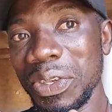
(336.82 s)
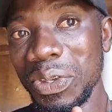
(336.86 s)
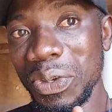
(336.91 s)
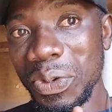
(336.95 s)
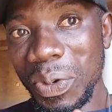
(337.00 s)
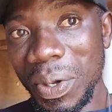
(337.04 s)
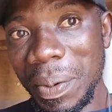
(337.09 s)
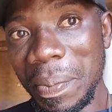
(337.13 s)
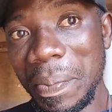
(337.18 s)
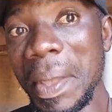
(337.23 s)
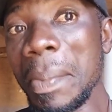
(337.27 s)

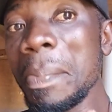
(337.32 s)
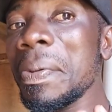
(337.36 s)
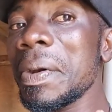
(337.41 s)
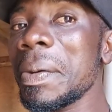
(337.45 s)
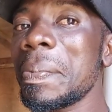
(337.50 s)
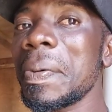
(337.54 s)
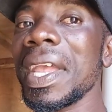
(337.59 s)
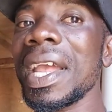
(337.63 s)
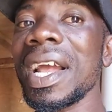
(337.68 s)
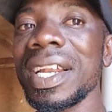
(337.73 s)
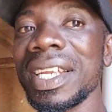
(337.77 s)
You will be
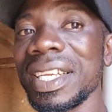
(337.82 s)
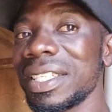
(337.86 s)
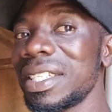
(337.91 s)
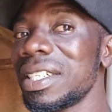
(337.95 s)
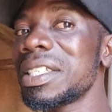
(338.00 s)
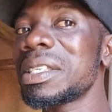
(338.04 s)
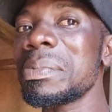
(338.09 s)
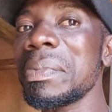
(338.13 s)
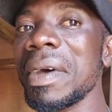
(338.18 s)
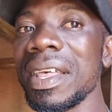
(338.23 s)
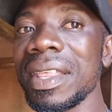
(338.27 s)
preparing
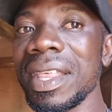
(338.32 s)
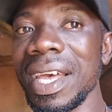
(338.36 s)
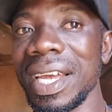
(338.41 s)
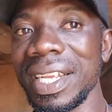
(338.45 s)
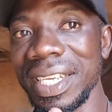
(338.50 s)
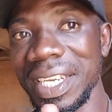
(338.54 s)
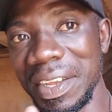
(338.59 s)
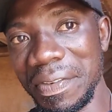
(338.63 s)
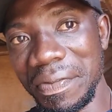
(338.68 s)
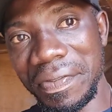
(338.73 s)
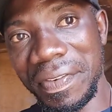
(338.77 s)
this
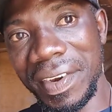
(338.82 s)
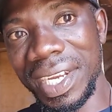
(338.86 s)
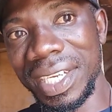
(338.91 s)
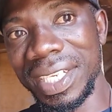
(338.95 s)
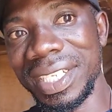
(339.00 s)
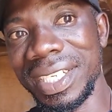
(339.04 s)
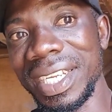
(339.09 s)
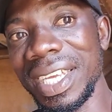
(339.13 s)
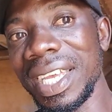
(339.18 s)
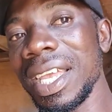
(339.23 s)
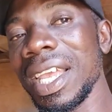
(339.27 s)
mother
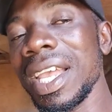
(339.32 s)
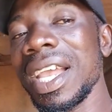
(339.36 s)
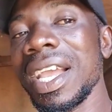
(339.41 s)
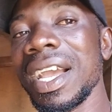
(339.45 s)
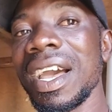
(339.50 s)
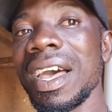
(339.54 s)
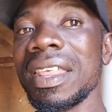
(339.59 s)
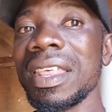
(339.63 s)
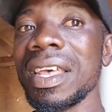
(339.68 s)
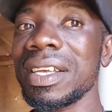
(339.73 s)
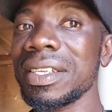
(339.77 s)
differently.
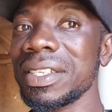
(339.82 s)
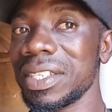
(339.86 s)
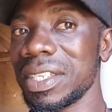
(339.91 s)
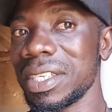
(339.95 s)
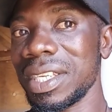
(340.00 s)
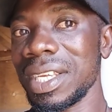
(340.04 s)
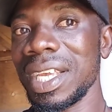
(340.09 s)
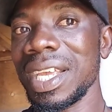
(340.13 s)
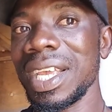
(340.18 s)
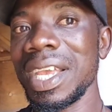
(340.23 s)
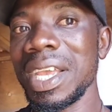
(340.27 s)

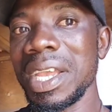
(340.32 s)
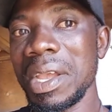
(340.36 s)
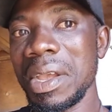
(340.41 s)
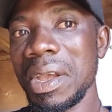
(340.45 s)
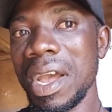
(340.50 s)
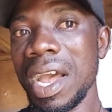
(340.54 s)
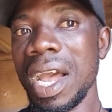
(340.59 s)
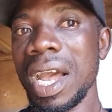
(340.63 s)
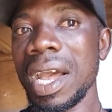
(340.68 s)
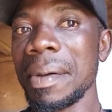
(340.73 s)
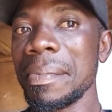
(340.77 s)
Others,
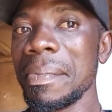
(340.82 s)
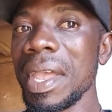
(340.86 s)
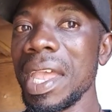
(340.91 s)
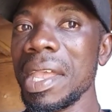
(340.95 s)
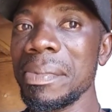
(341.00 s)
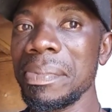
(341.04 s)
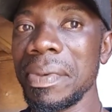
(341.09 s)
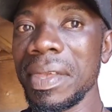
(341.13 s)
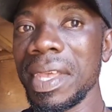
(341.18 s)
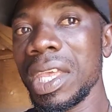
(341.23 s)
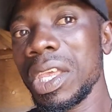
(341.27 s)

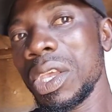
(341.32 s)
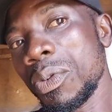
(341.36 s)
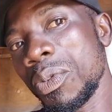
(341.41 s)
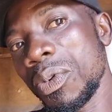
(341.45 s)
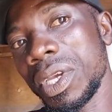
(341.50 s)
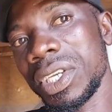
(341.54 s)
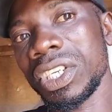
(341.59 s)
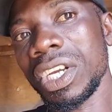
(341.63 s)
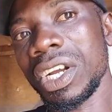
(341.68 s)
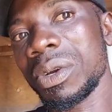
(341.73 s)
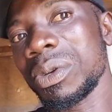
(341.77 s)
maybe
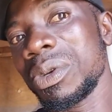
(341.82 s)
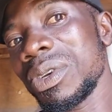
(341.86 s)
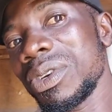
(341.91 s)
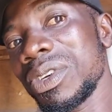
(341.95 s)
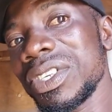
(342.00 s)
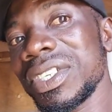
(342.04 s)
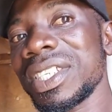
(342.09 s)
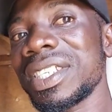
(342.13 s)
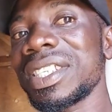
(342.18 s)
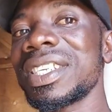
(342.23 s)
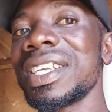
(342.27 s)
we shall
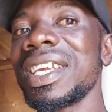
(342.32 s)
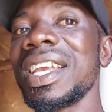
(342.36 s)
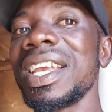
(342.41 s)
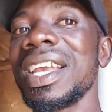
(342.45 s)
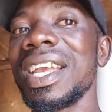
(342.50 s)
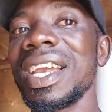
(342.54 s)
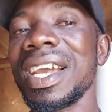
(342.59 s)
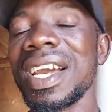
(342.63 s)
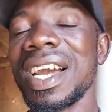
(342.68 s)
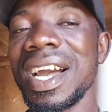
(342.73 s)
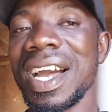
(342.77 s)
use
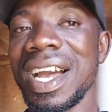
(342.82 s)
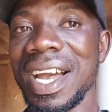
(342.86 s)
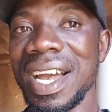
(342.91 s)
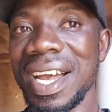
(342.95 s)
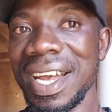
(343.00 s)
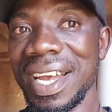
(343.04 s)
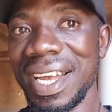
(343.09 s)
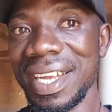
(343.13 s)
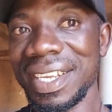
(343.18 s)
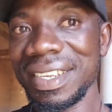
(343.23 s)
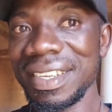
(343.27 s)

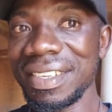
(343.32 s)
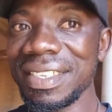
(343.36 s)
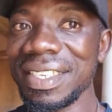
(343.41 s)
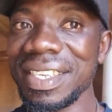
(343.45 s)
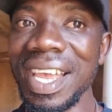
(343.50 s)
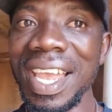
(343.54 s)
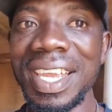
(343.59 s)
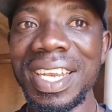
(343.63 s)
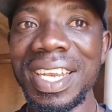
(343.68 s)
this